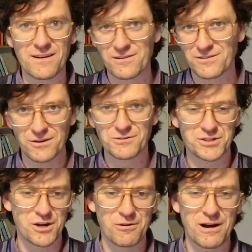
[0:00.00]
or don't
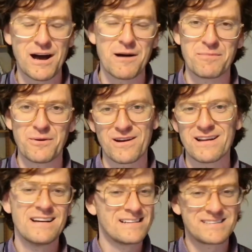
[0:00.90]
show up, or
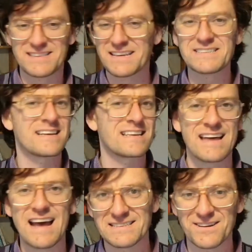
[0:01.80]
things like
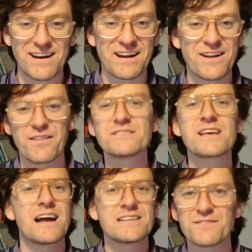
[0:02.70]
that. So I don't know, those
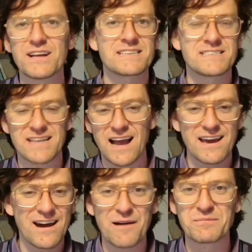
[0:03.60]
kinds of like
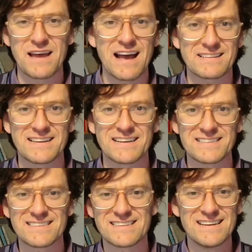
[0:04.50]
psyop
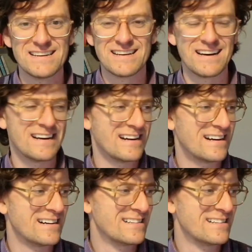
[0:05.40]
tactics are